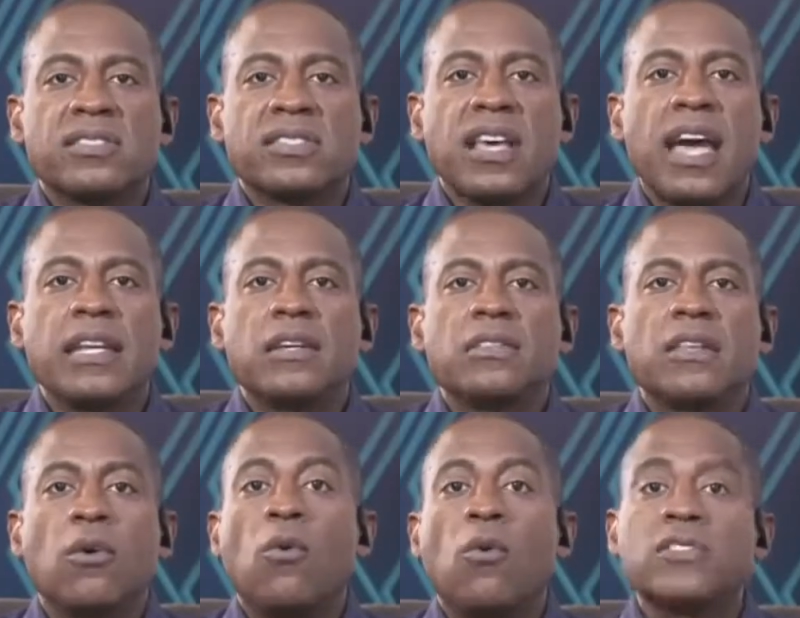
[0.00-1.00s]
society
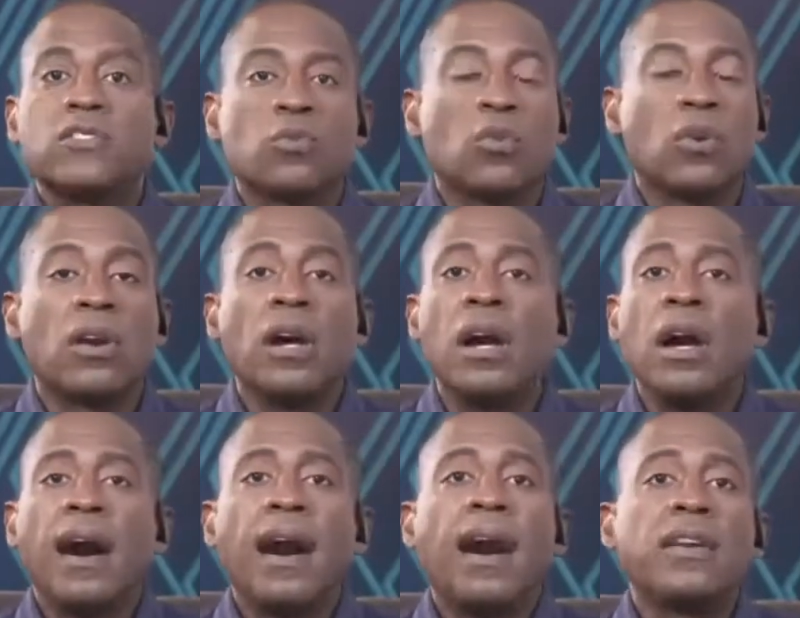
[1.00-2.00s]
that once were
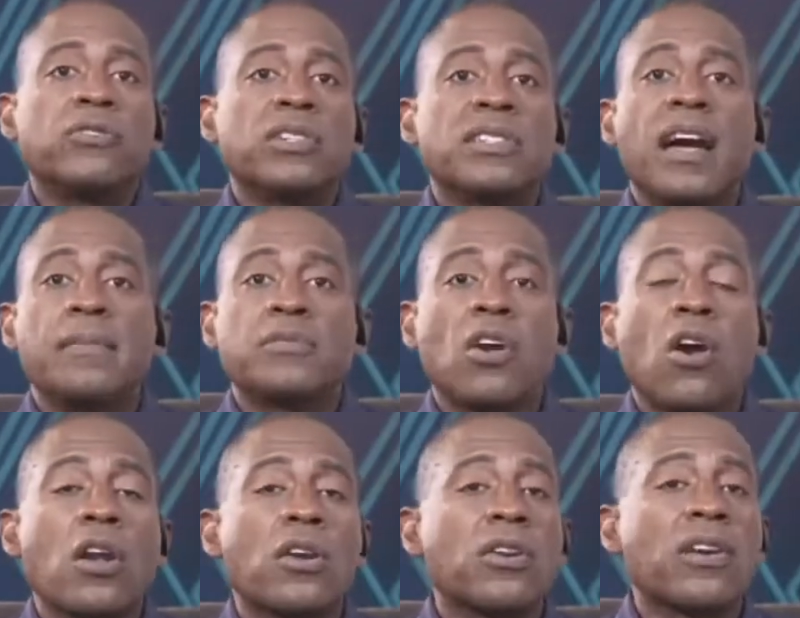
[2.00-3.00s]
100 times
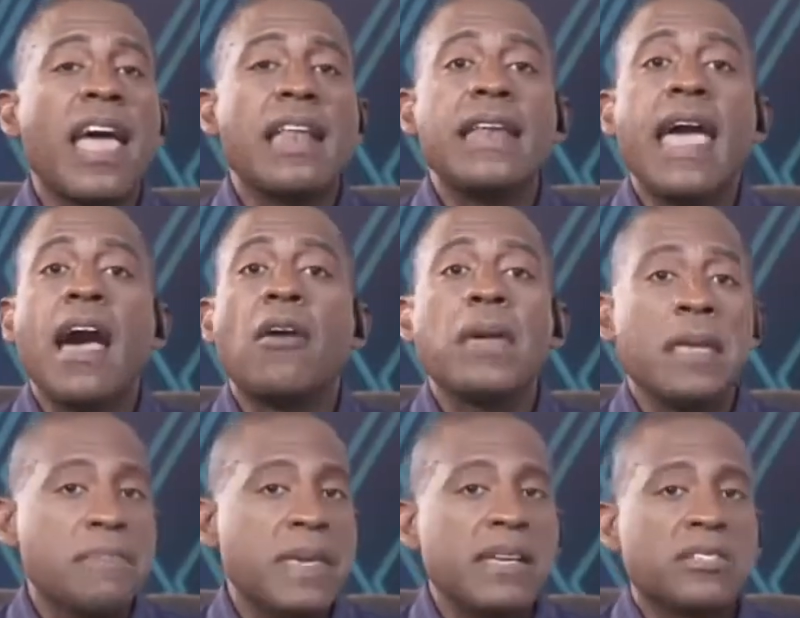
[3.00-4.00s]
harder and now
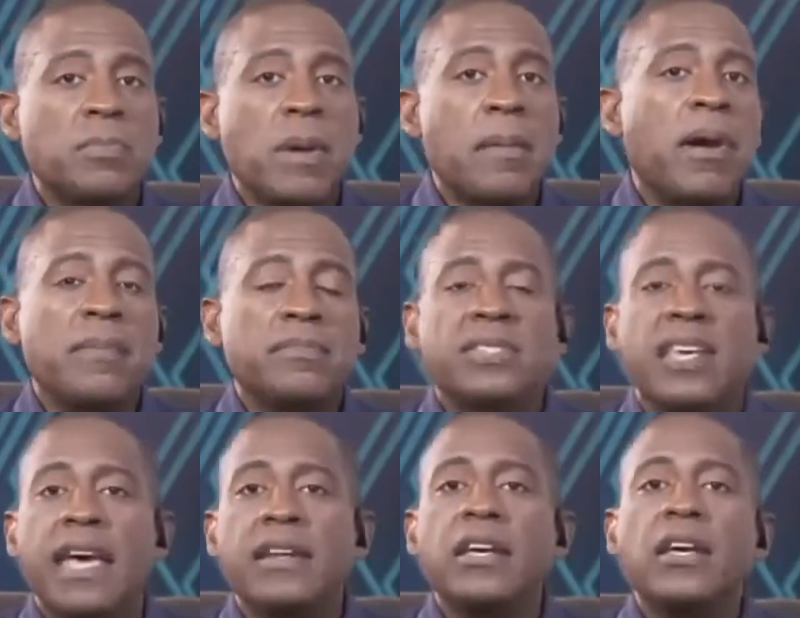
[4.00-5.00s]
may be, as my mom
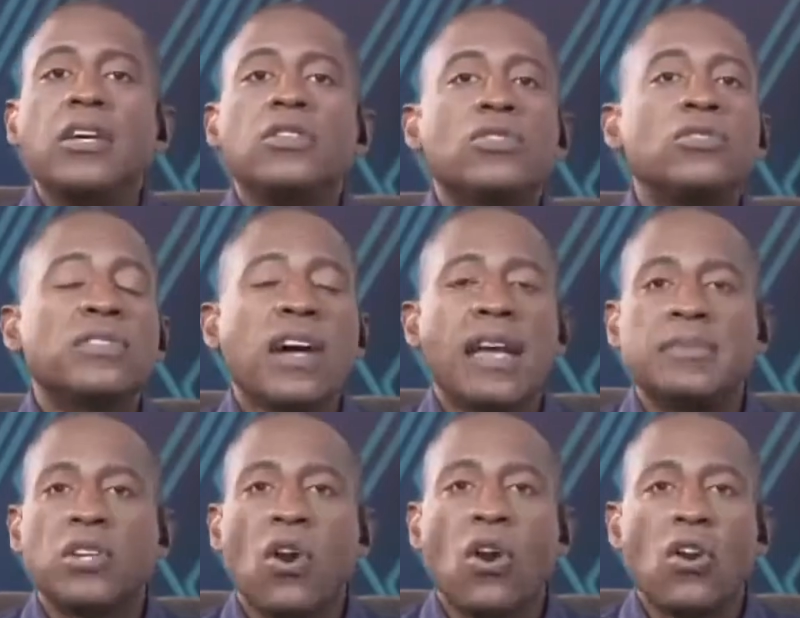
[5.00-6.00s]
said, two
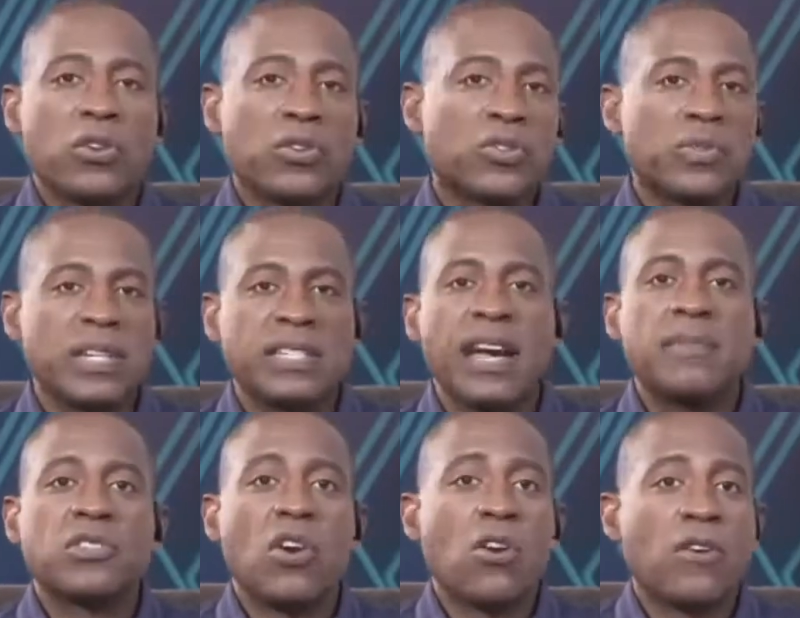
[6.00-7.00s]
times harder, three
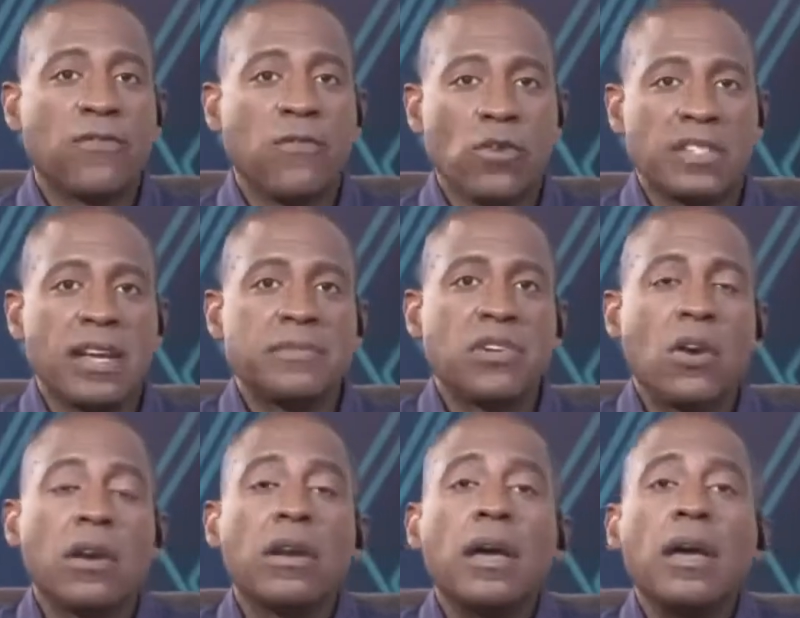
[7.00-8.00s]
times harder, four times
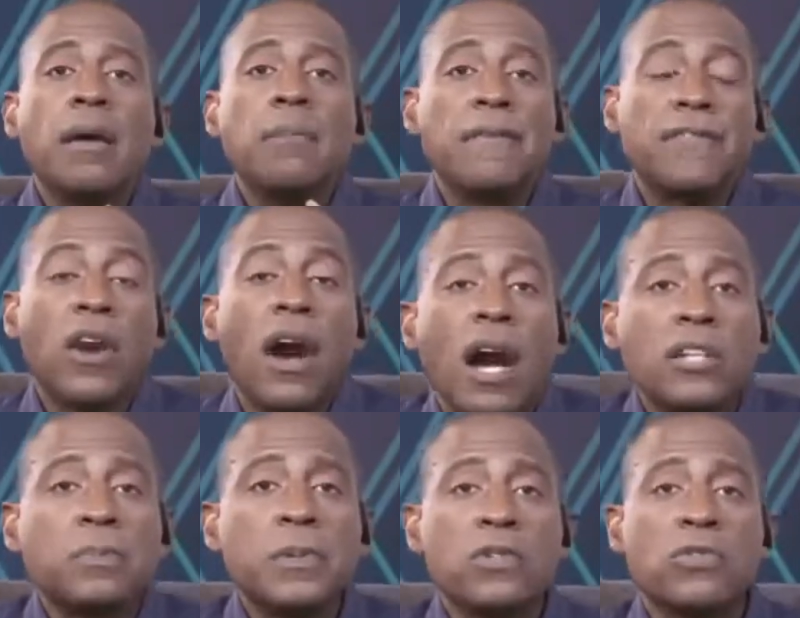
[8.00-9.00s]
harder. But for
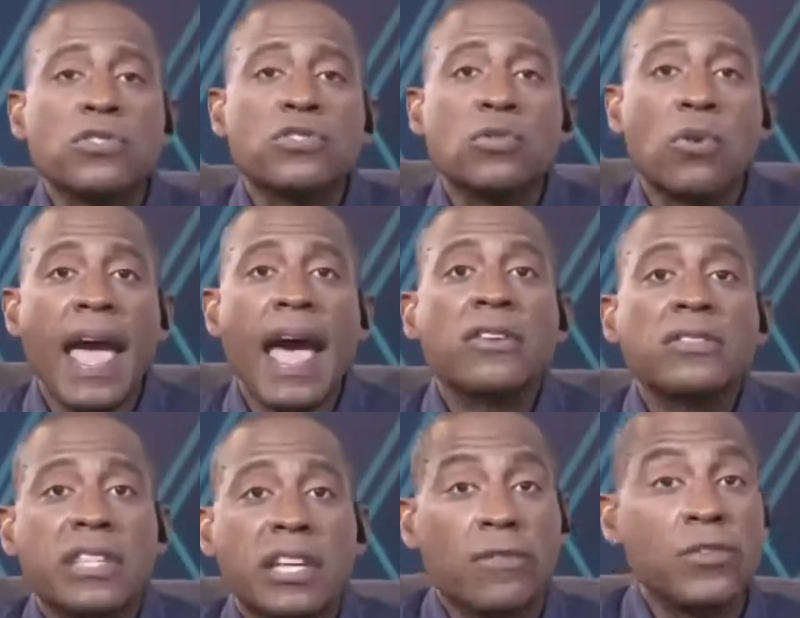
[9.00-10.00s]
entrepreneurs who are
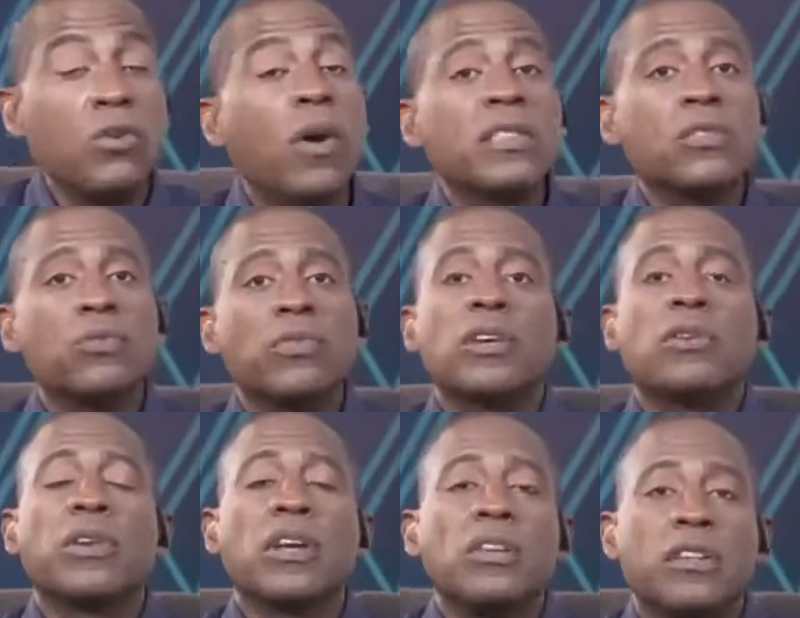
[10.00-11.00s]
out there, if you want the real,
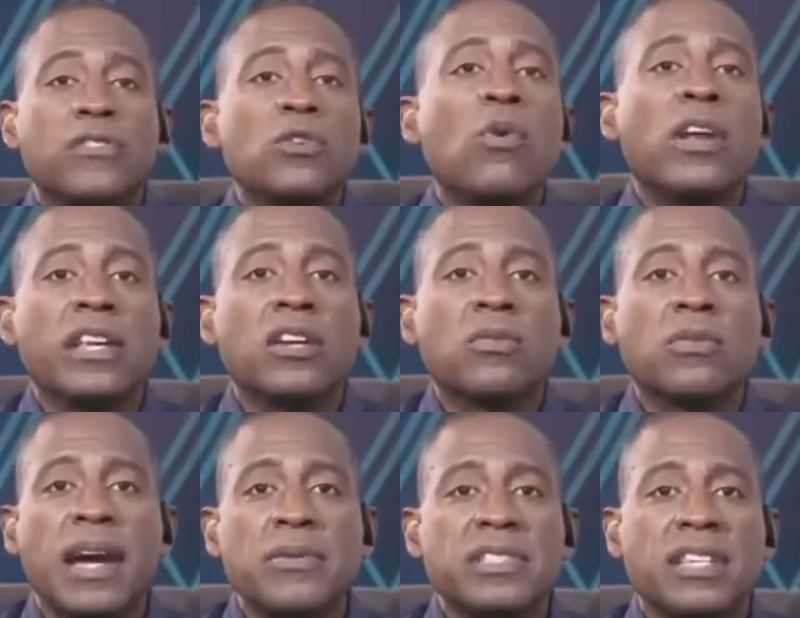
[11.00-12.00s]
real, and if you want to hear
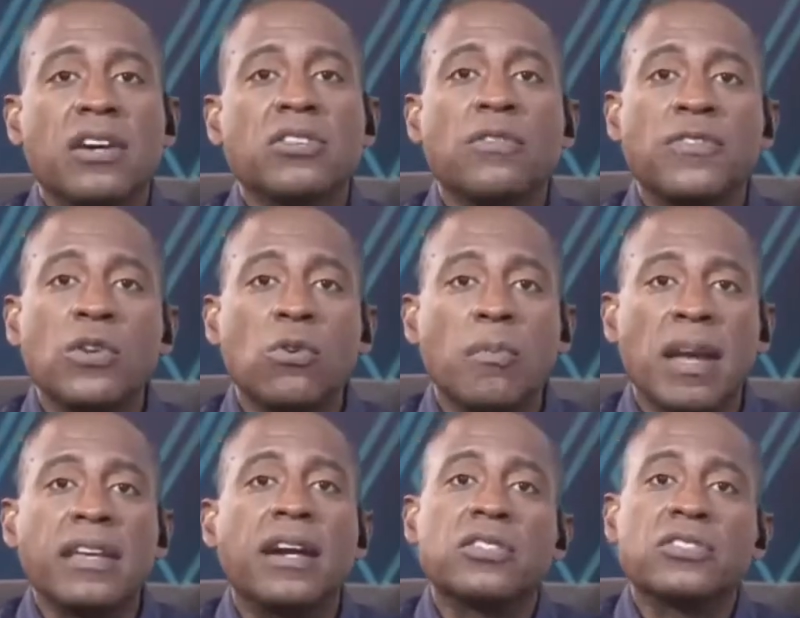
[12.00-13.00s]
what I would tell you if you were my
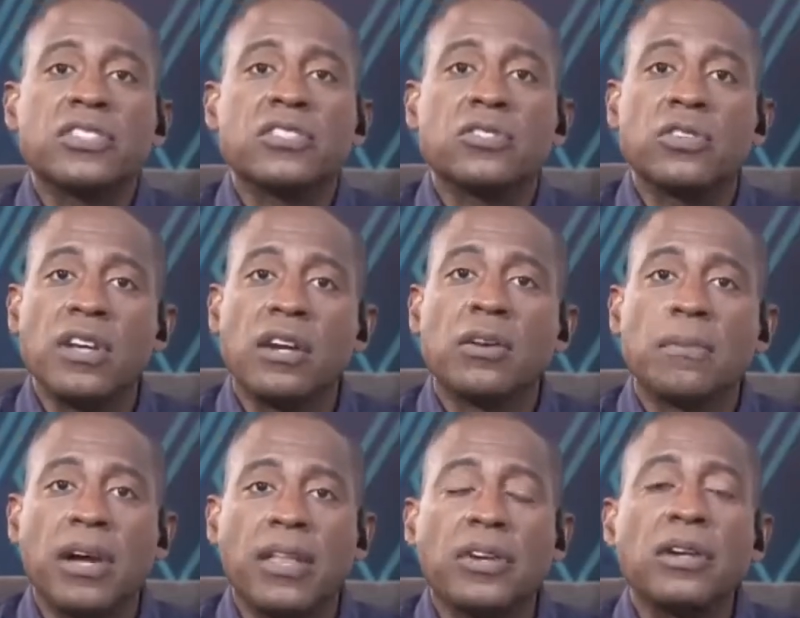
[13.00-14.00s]
younger sister, younger
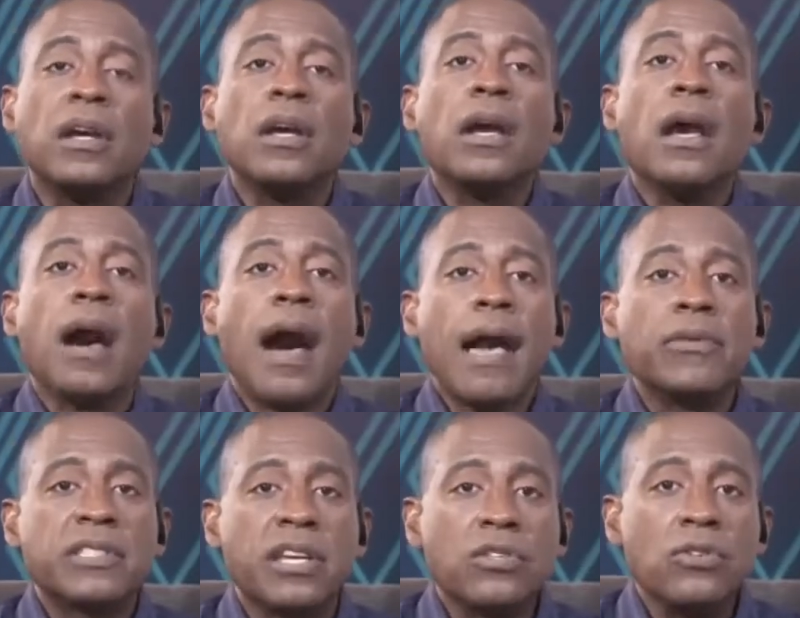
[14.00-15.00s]
brother, I
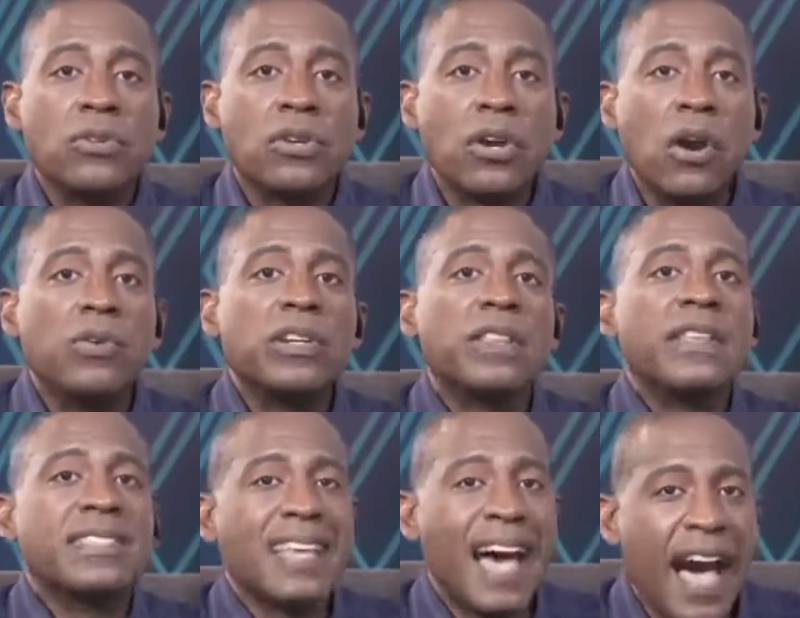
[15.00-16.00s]
would tell you go into
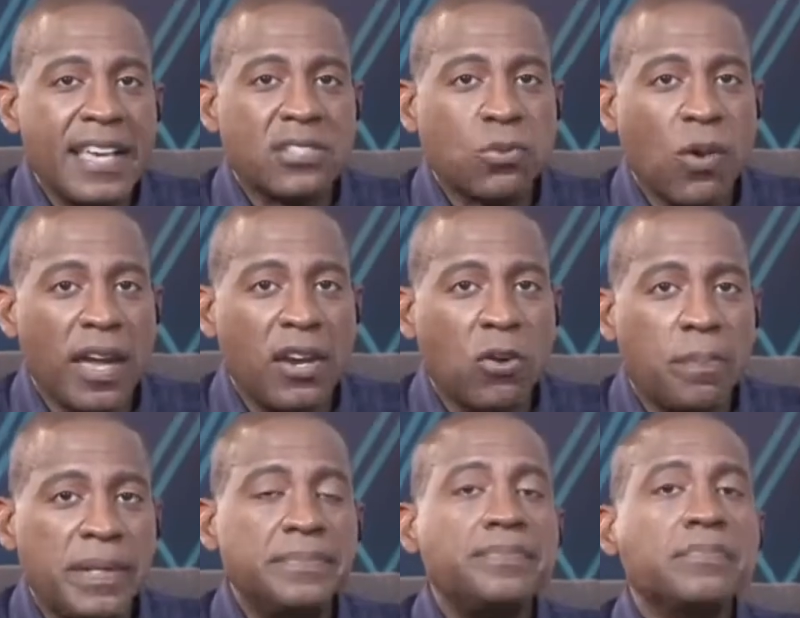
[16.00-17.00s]
this eyes wide open.